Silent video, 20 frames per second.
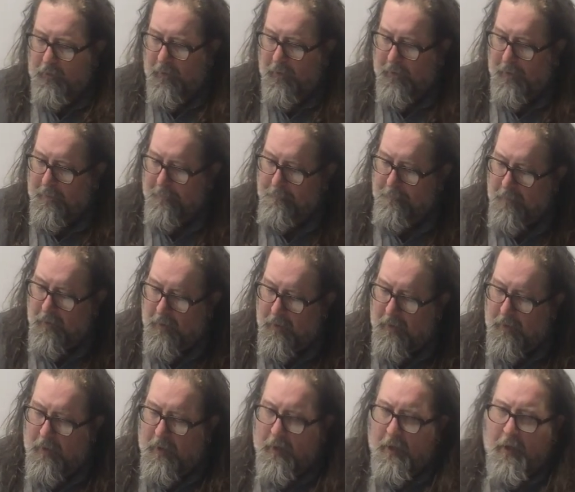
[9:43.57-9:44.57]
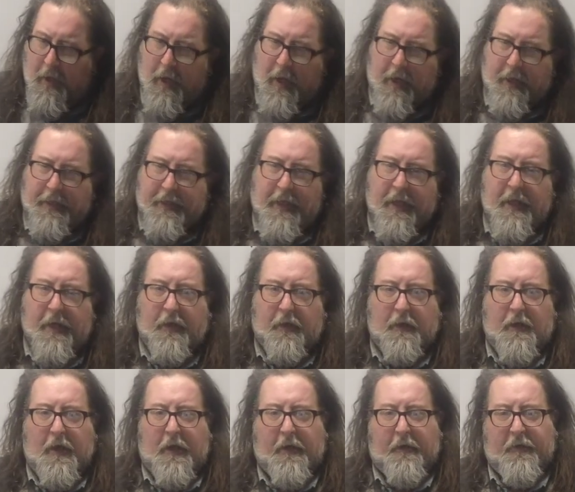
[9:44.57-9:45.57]
Um, again, a
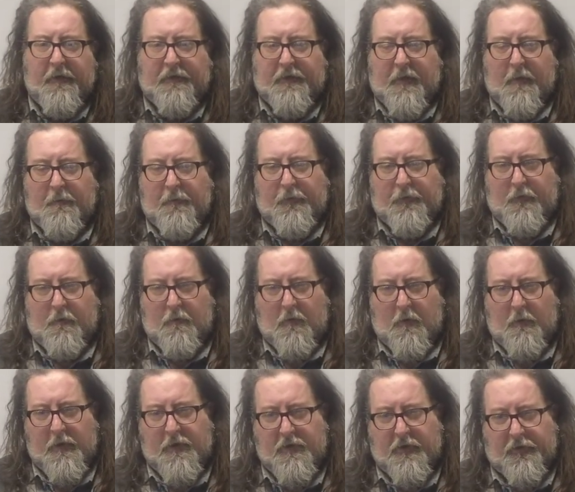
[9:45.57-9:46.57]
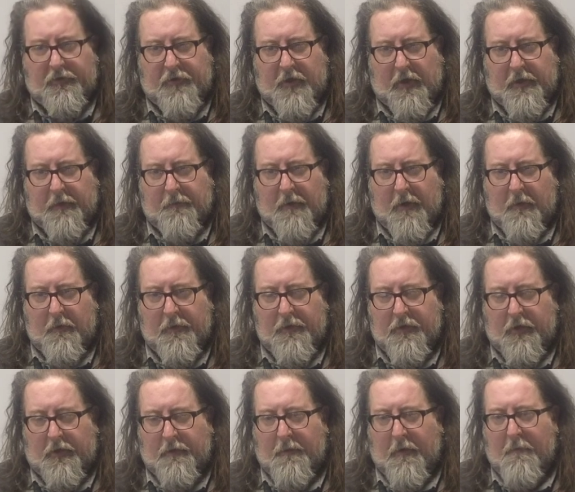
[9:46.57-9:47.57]
lot of this comes from what we just talked about when we
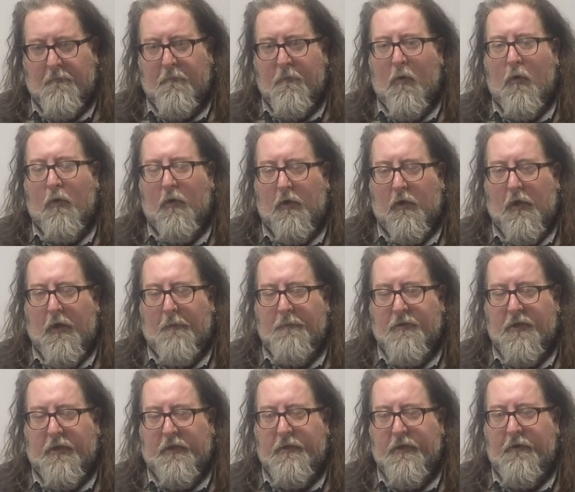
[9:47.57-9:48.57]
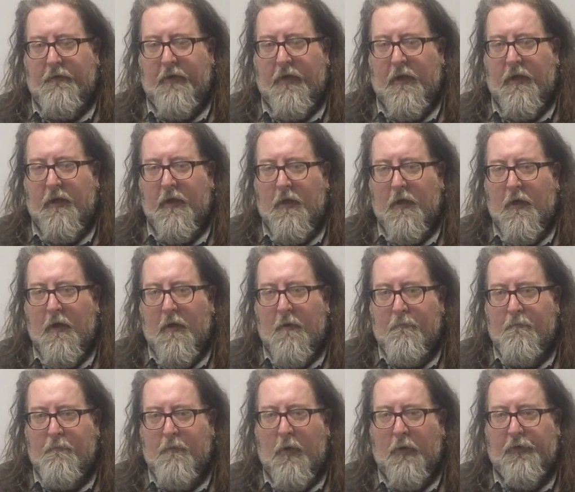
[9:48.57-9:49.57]
talked about moral objectivity.
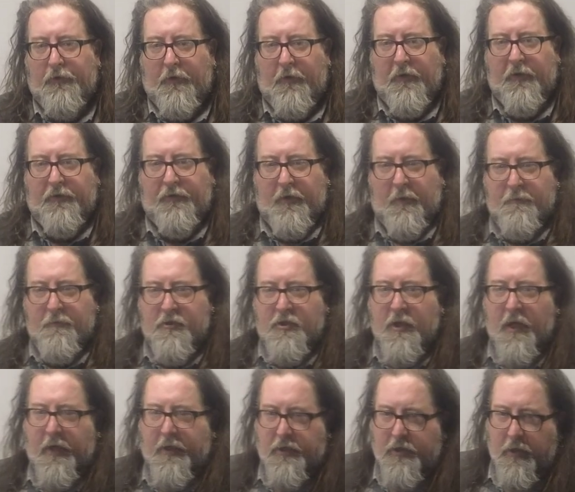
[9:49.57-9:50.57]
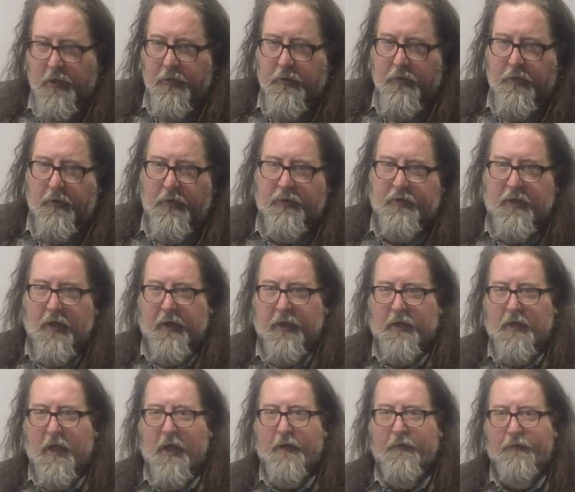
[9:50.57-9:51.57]
Most of this objection to this kind of
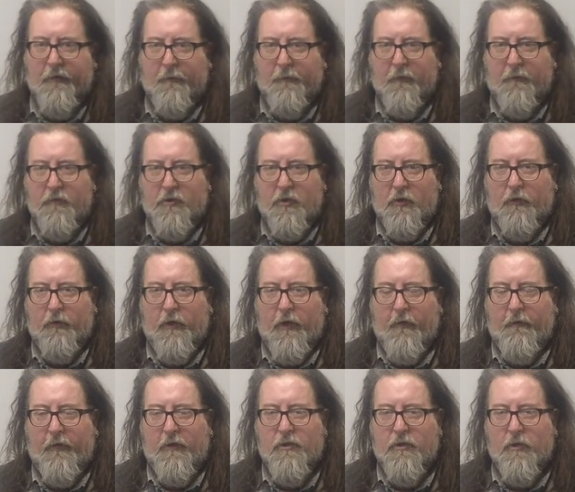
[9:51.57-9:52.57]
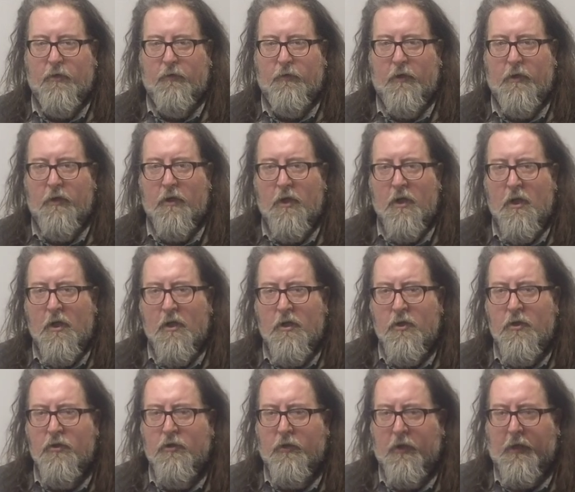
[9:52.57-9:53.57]
concept of children having children
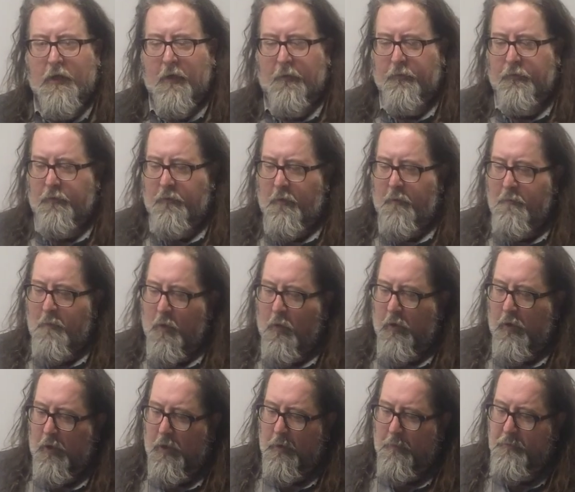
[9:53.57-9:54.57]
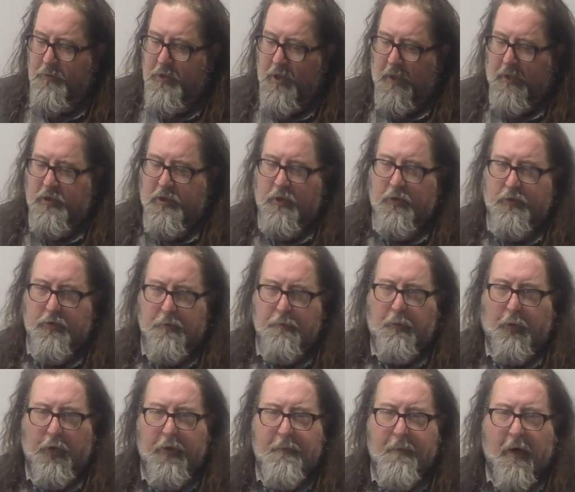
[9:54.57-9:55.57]
usually comes from a moral objection to
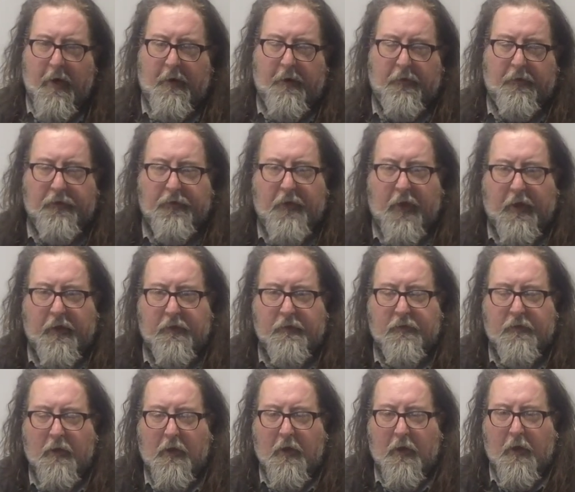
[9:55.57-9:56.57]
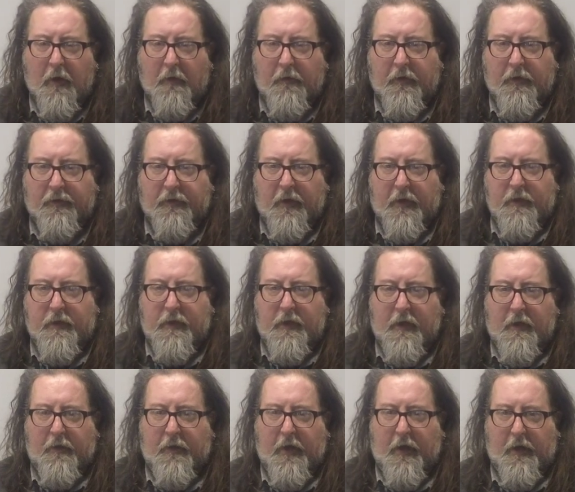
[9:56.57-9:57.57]
premarital sex. This
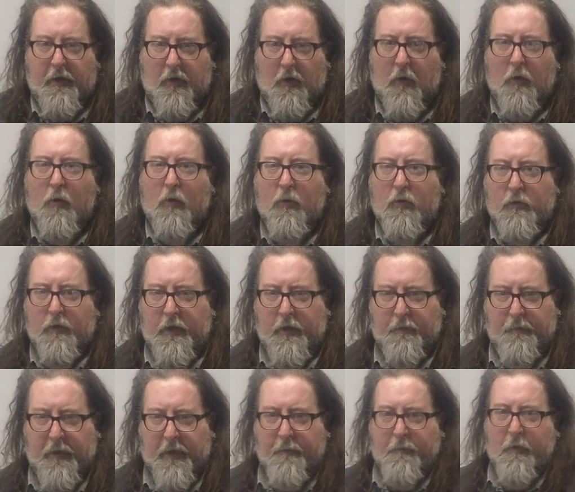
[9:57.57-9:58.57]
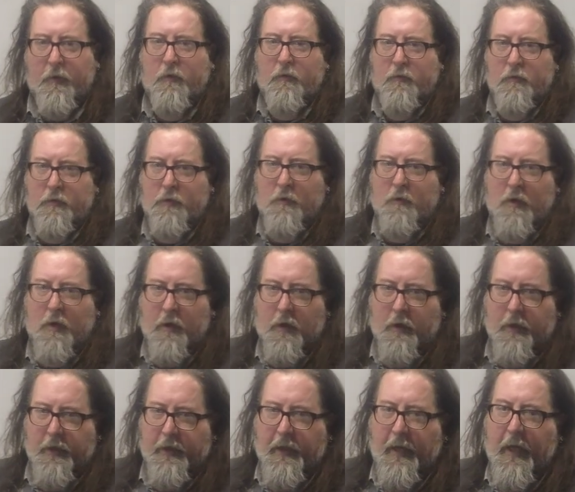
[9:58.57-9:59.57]
idea that only people who
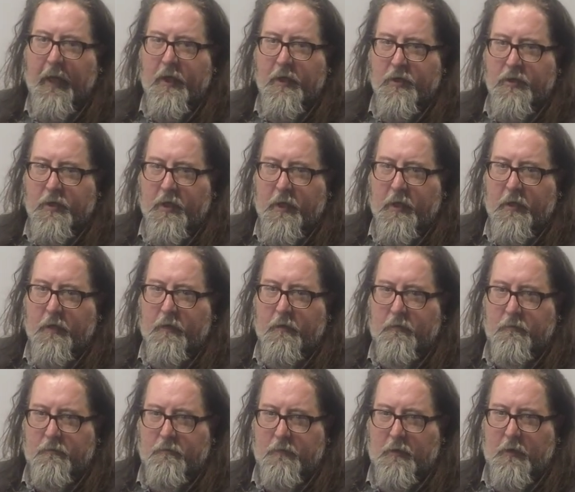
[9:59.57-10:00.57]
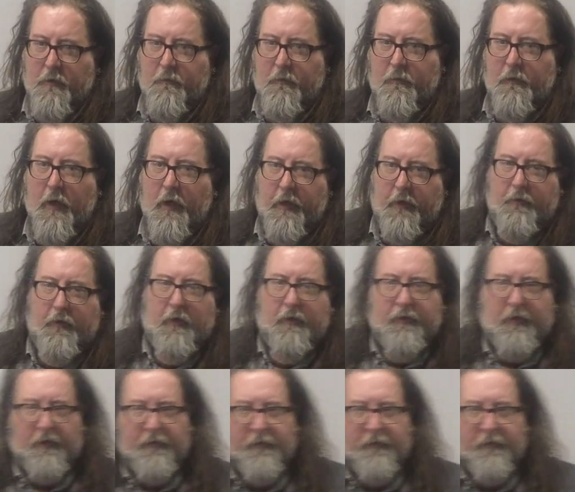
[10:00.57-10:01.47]
are engaged in, I'm not going to say